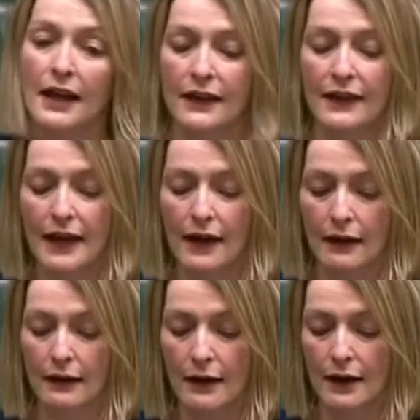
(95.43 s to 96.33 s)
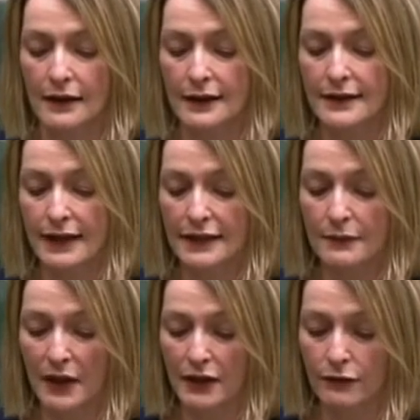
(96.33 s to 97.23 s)
They are the
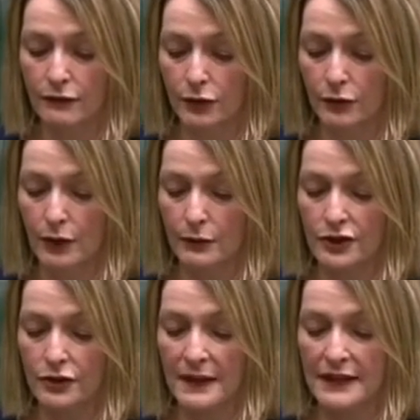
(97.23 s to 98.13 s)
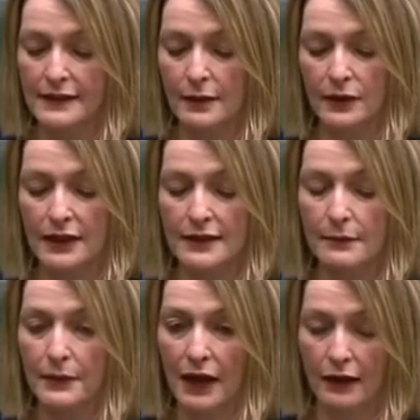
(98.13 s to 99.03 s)
six-month rule, which means someone is
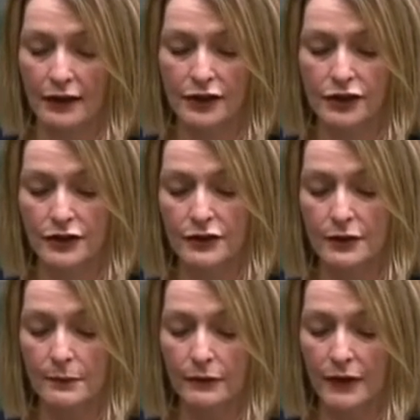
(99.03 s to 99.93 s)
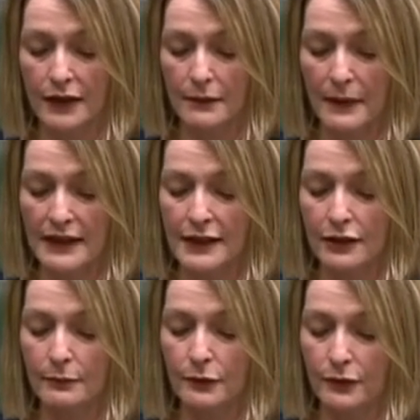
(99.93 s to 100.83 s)
obliged to provide
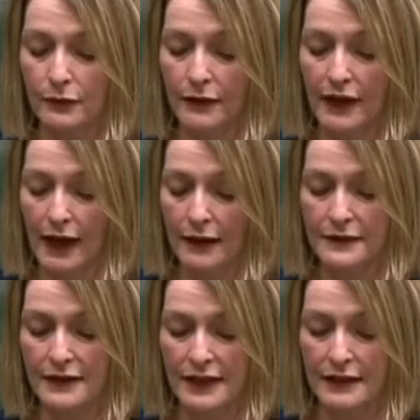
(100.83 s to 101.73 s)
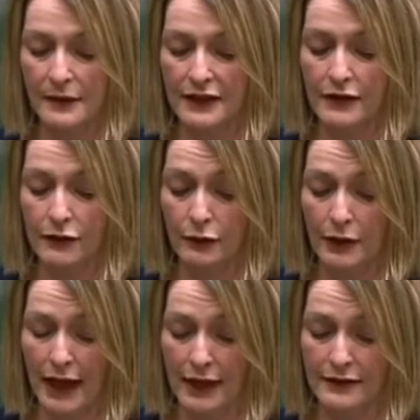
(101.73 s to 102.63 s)
medical proof they have 6 months or
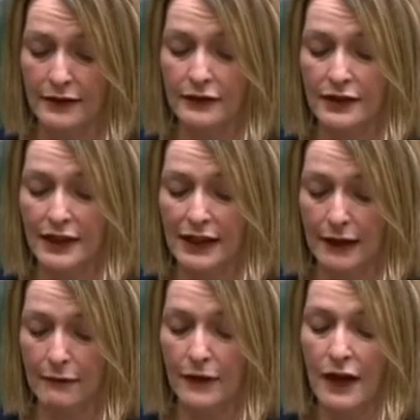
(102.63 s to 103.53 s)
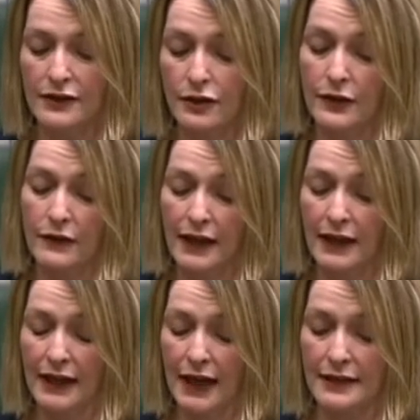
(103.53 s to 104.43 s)
less to live so that they
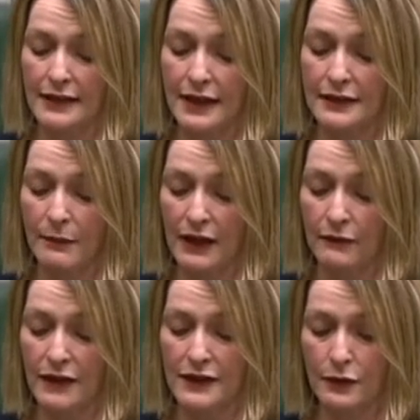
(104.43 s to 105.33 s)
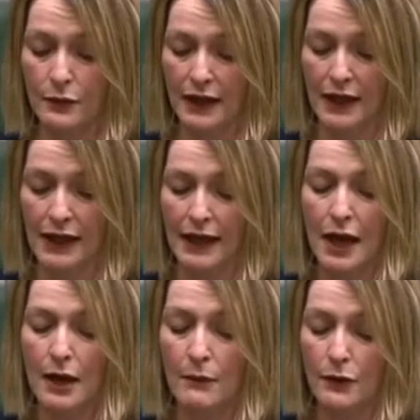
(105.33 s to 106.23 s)
can access benefits quickly,
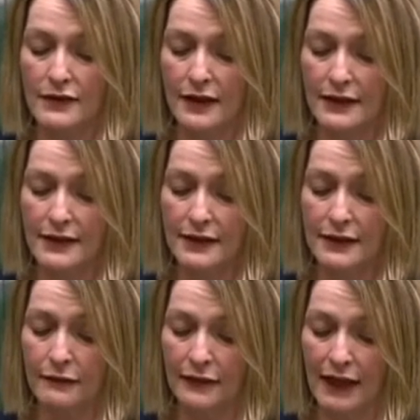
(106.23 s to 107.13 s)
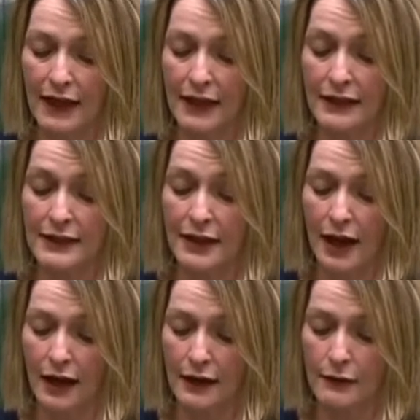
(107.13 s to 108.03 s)
more sensitively, and at a
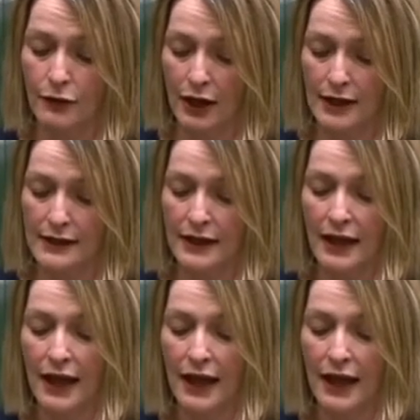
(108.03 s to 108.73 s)
higher rate,